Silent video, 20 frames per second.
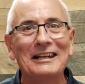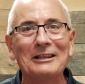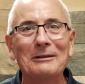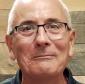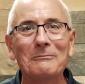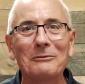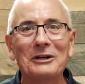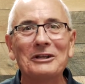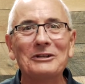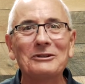in
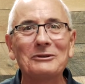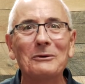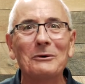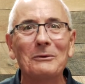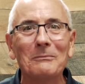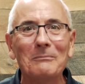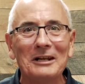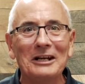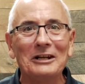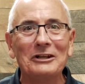the
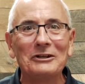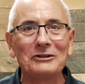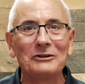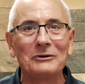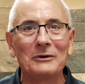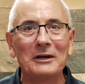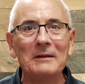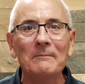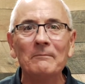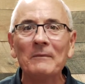preschool
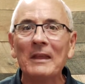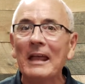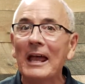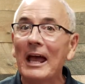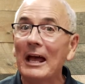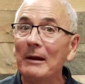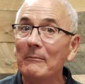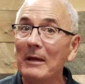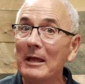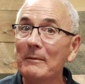ministry,
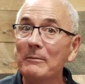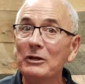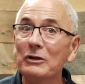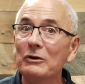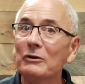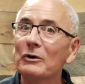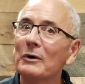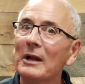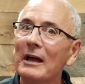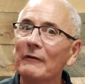and maybe
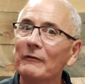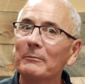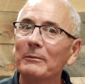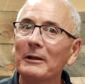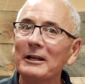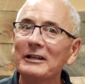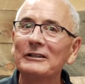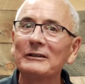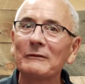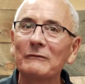you don't have a
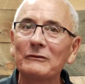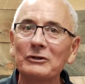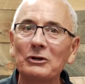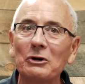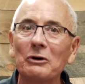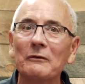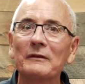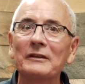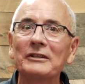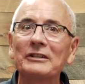place of
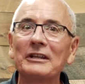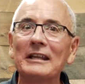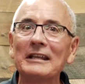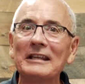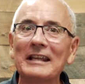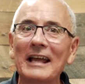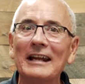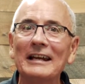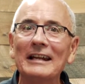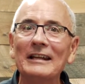service
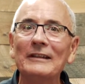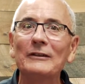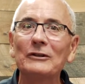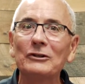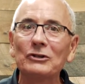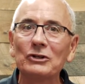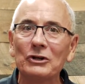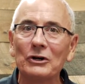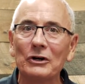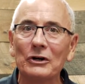yet in
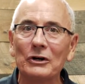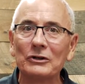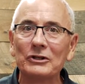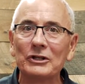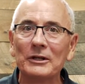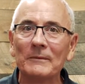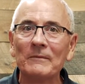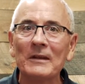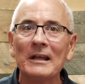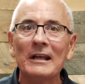the
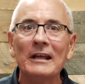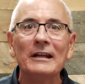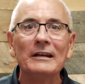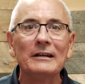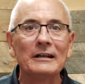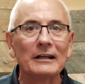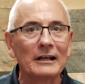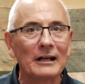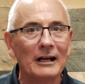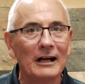church,
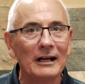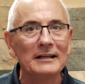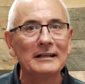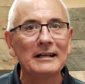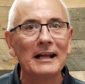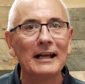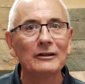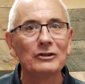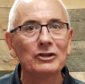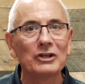to
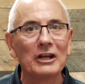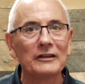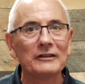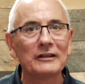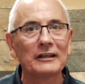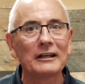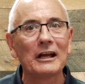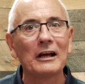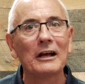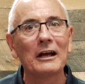contact
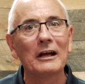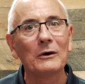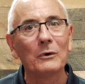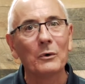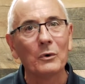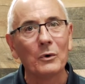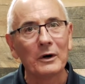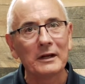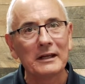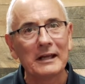Jessica
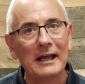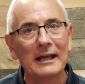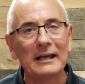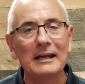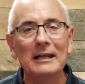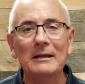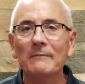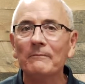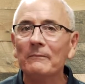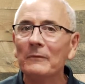or
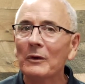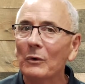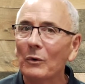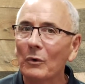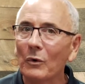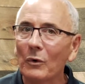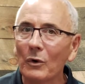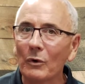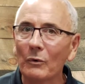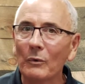Katie
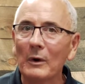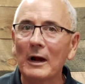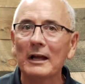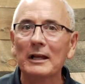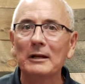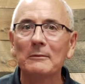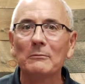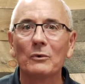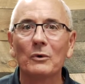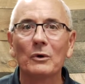or
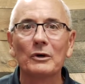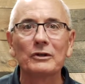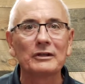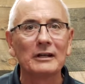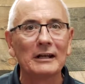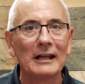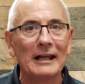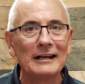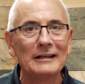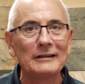Ryan
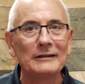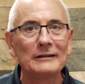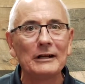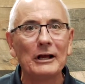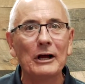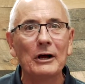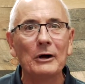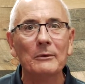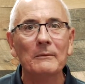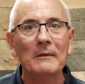Morris. Let us
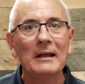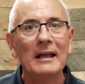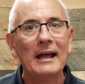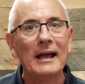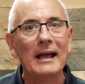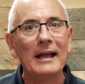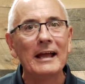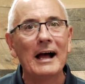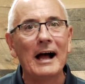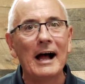know,
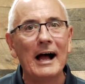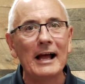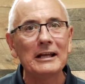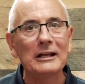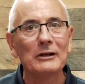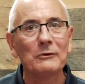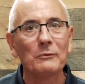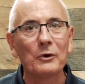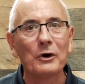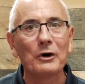hey, I
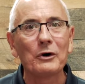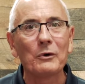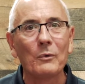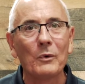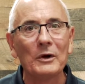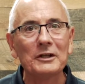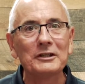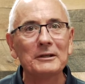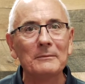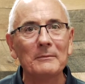can work
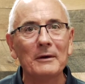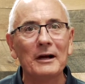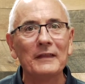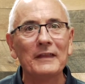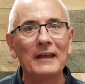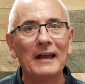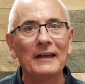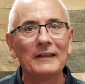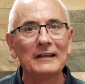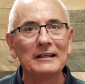once a
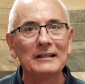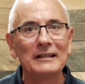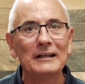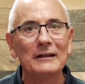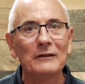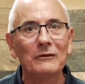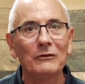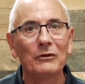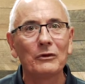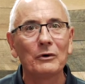month at the
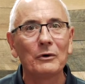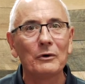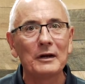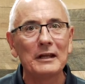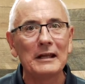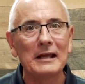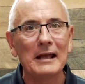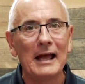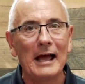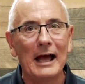
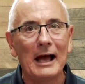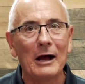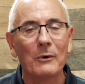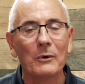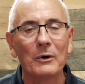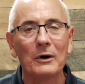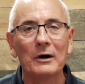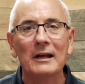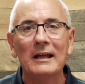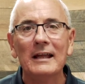10:30
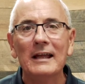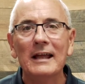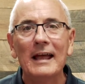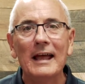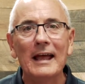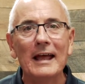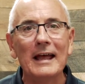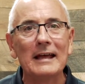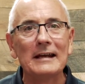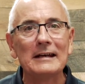hour,
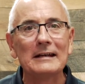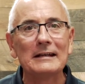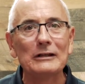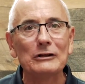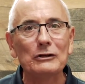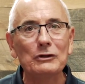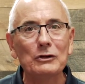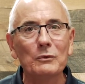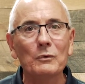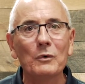and
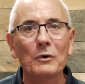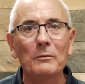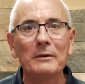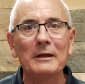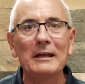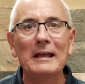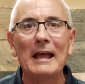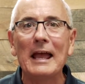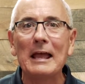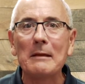you will
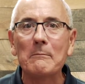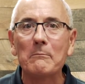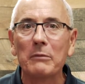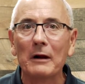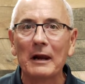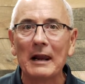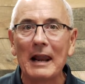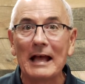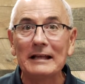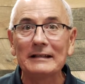be a
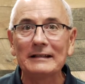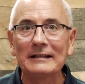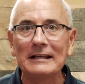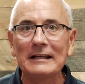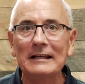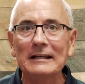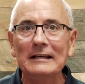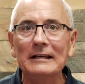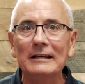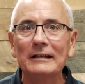
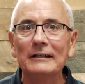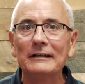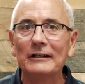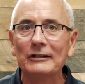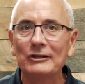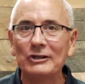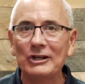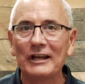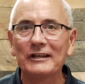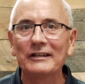blessing
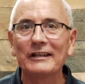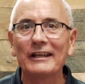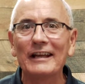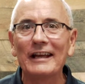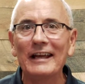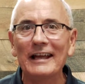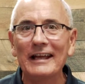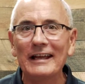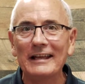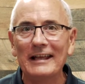to
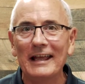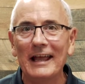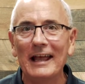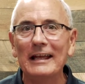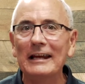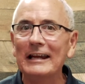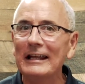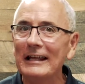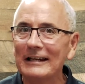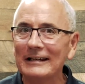Jessica and
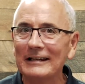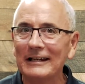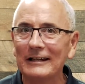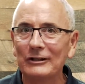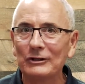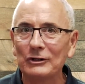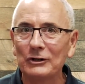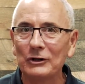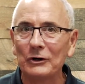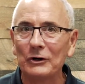Katie and to
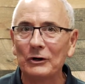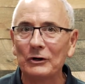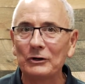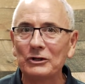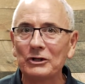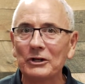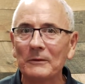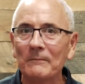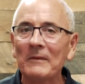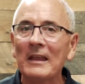the
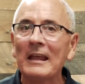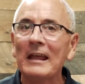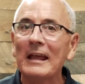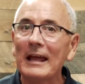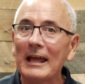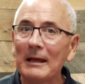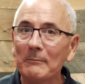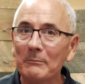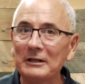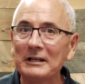church,
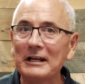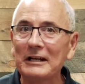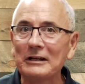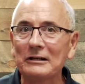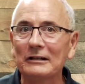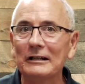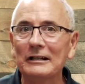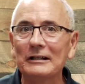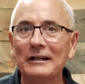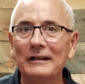and
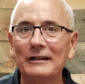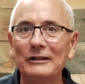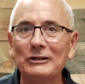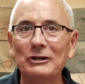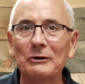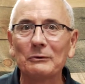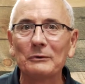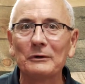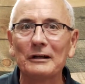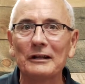particularly to the
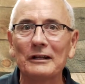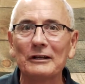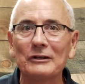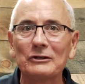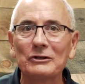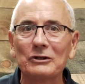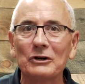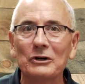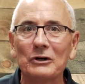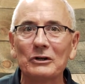children of
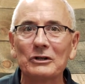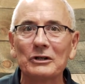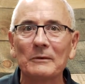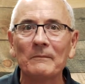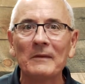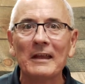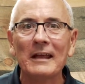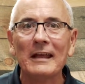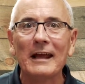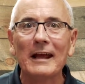this church,
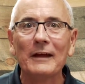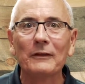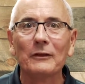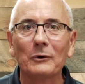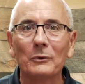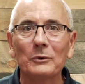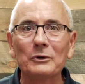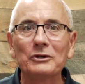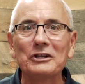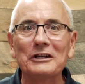and the
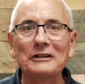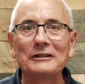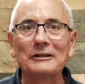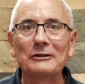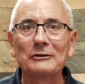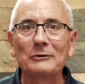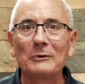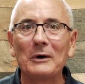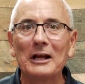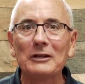Lord
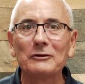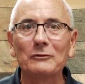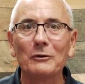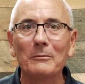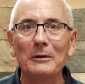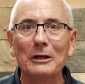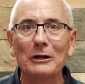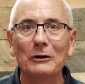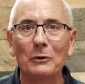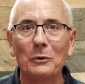Jesus Christ
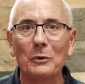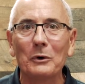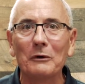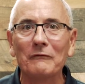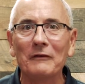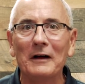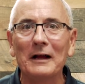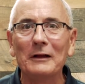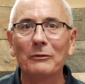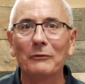will be
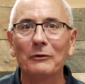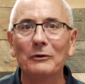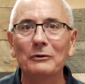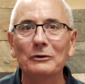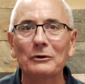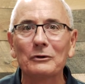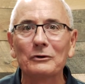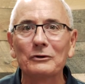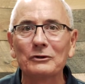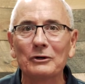glorified through
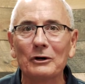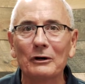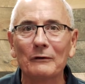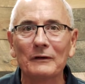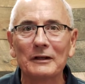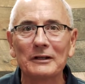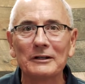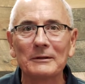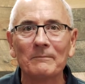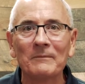your
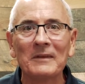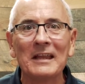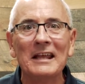service.